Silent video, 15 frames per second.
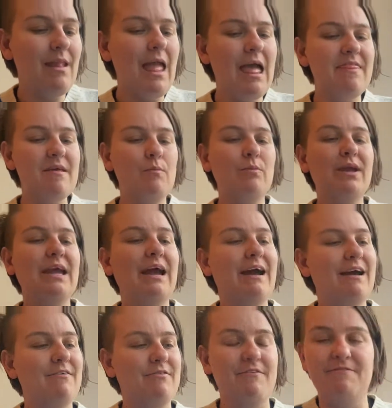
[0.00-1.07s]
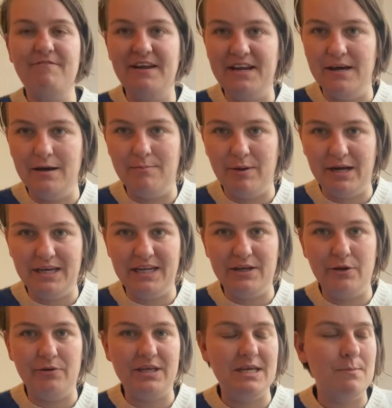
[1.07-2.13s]
And then we have Finna by Nino
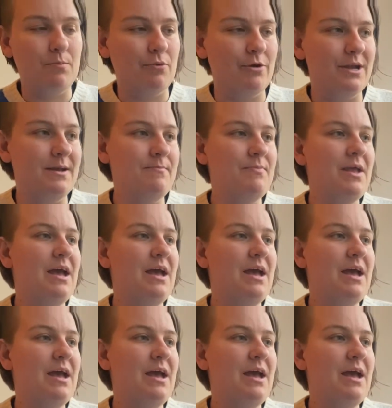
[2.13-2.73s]
Cipri.